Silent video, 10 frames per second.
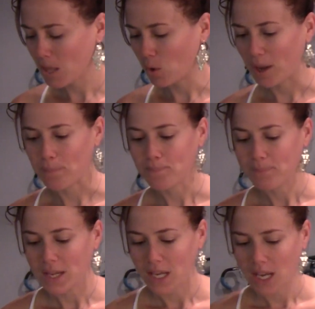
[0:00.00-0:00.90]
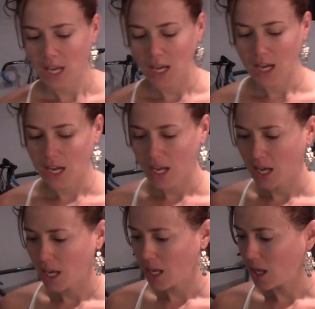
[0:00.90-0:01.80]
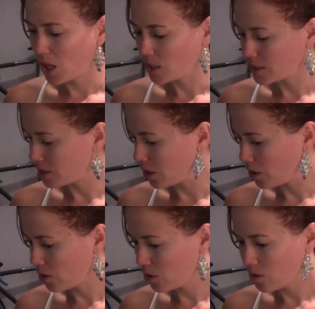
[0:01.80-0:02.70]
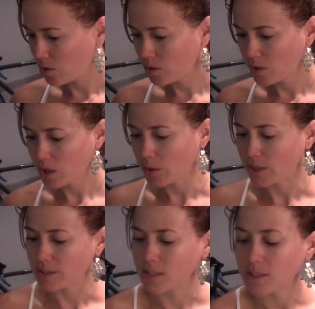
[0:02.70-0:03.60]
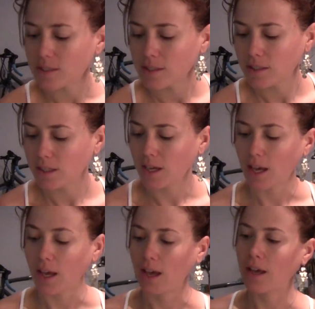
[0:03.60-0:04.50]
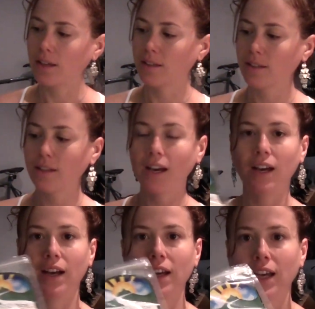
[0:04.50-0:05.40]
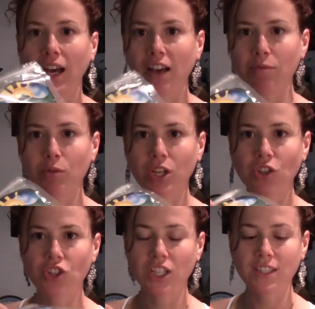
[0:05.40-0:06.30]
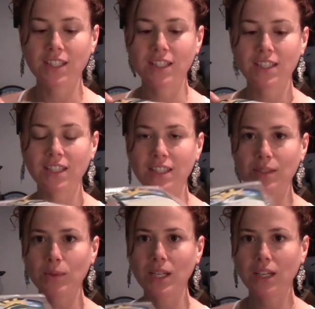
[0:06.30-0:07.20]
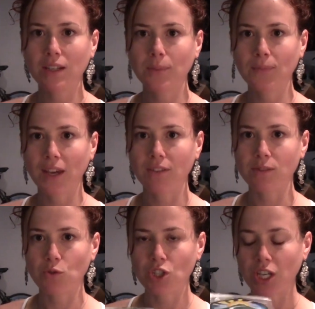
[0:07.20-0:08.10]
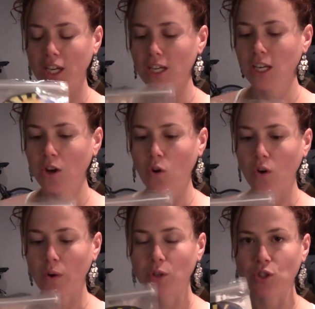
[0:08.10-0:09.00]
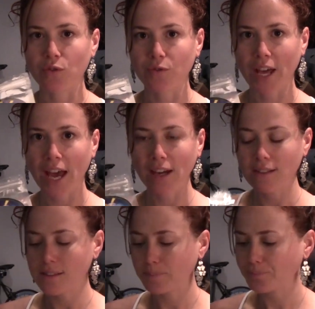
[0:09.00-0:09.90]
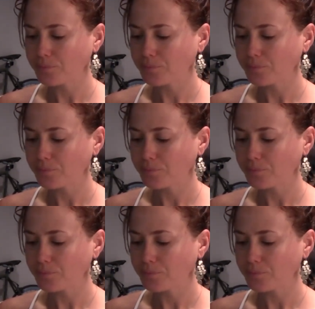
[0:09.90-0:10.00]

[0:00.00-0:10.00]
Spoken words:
Okay, also, where is it? I've been putting chia seeds in this week. I have some chia, or I would do flax,